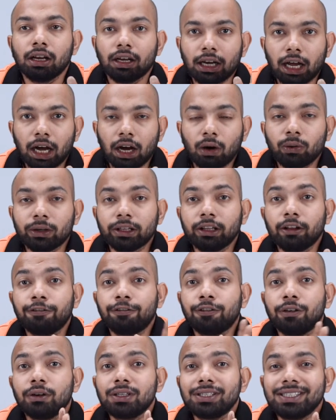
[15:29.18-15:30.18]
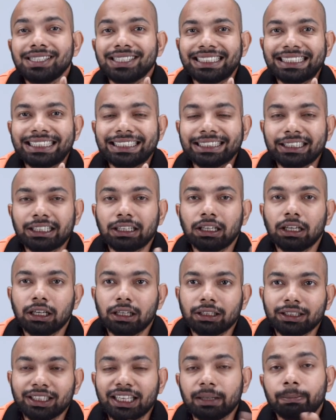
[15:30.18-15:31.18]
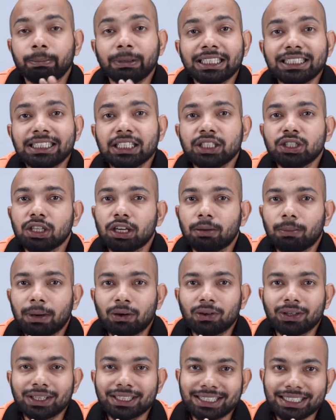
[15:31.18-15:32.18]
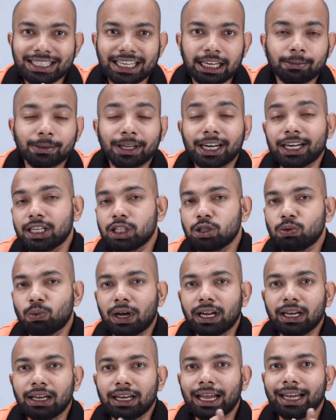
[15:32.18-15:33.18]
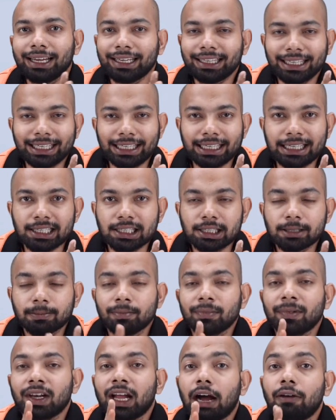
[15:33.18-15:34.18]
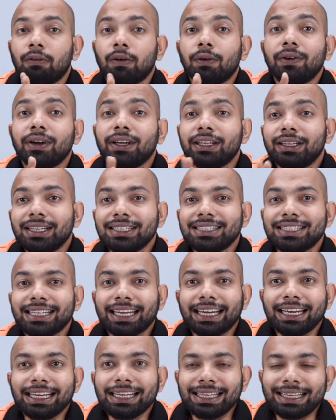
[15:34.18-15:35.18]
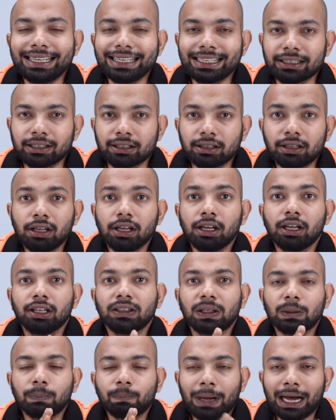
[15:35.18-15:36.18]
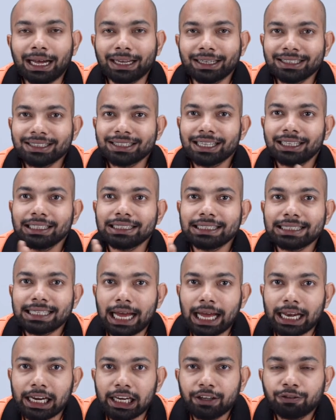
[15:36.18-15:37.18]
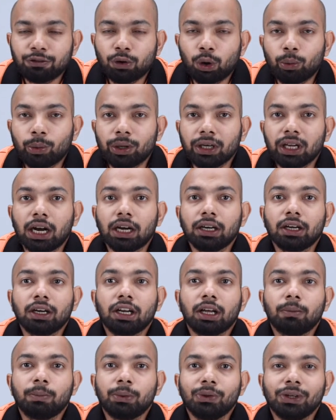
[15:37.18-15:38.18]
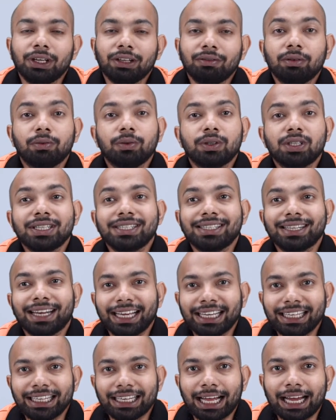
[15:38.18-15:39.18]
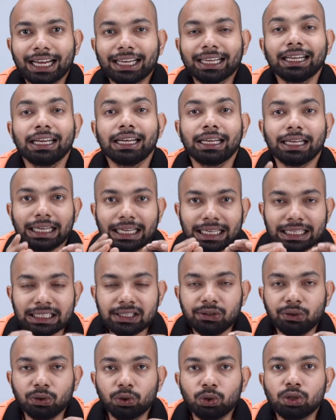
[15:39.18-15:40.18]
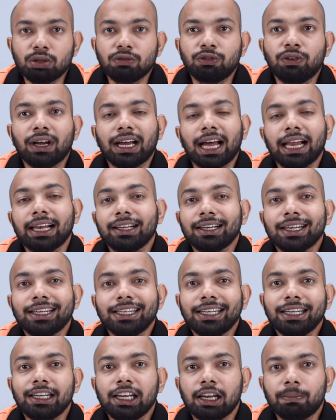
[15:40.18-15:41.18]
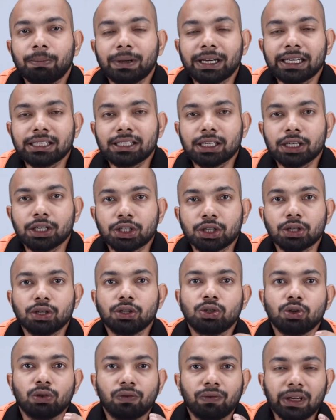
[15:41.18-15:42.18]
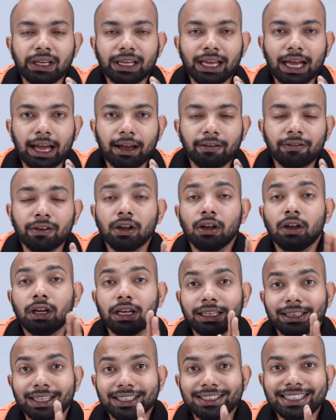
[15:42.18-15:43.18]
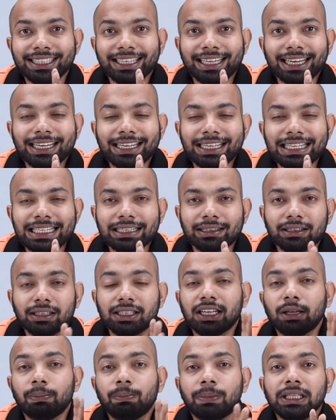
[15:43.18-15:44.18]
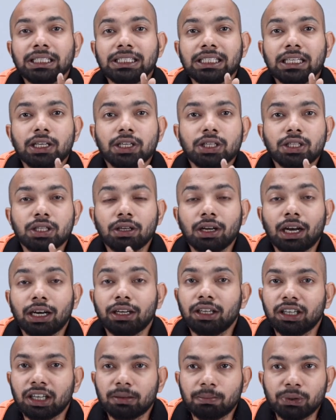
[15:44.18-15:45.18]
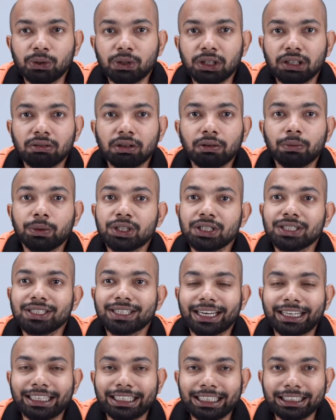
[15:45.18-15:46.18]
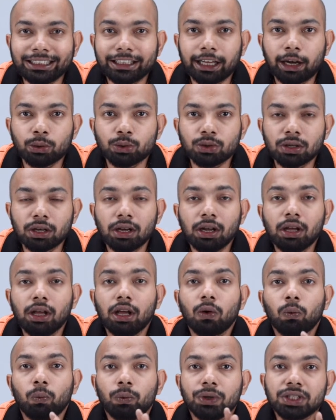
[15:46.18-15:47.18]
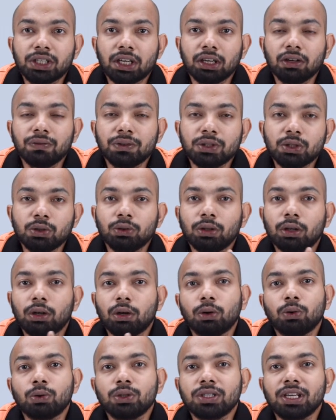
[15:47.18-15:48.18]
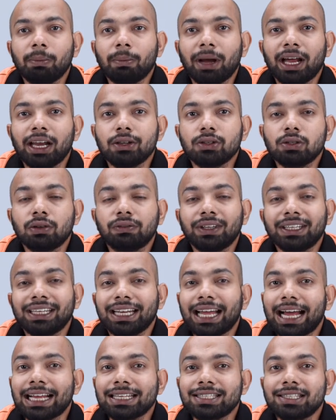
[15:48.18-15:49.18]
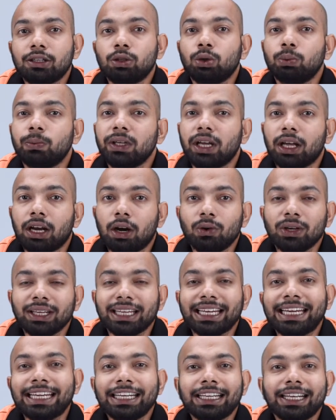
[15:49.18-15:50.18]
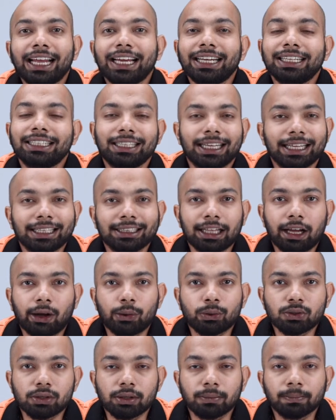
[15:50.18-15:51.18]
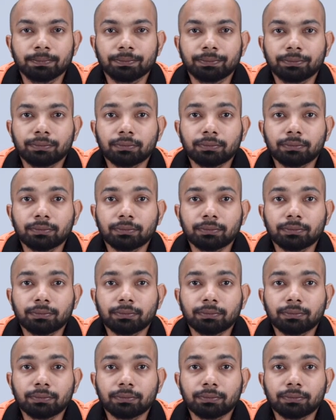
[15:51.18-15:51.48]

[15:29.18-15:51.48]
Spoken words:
now in the first year, the depreciation amount is same, that is 1 lakh each. However, in the second year, the balance that is carried forward under WDV, which is 9 lakh, is used for calculating depreciation. So we have in the second year depreciation under WDV, which is 90,000, which gives you the closing balance of that asset to be around 8,10,000.